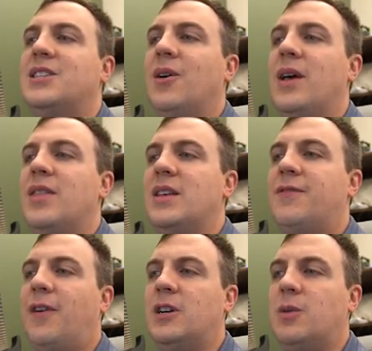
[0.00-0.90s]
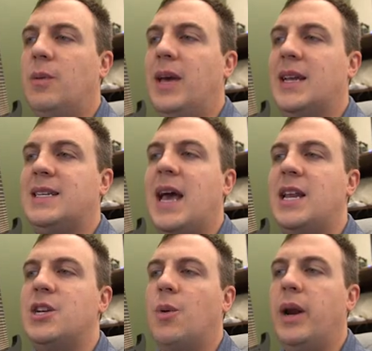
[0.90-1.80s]
so in the first one, we get
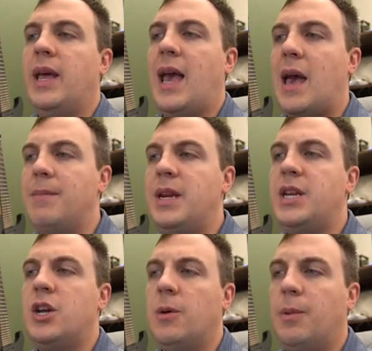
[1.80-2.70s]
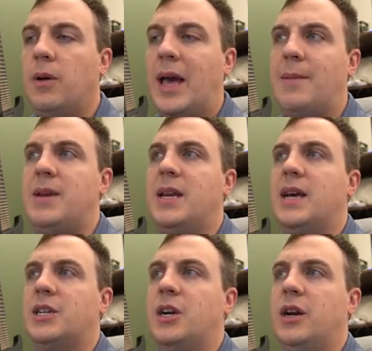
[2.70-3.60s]
10, 20, empty tuple, empty
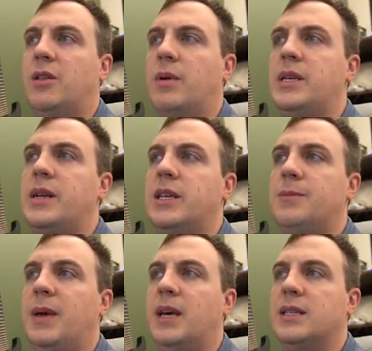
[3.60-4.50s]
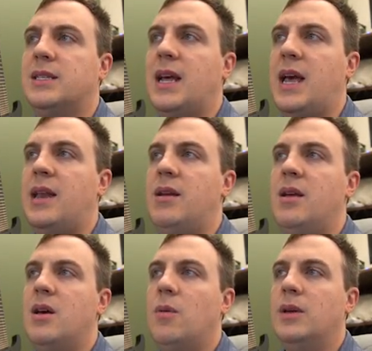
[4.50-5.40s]
dictionary. And the reason is because 10
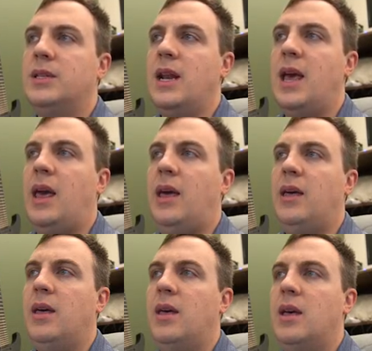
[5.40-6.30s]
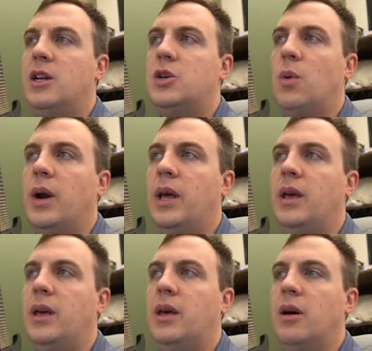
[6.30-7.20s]
was an A,
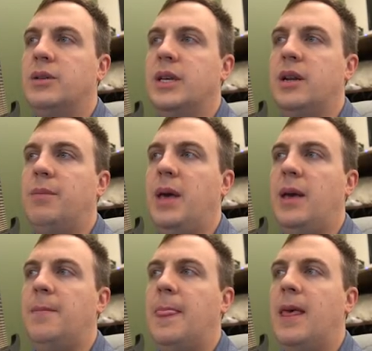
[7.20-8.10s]
20 goes into B.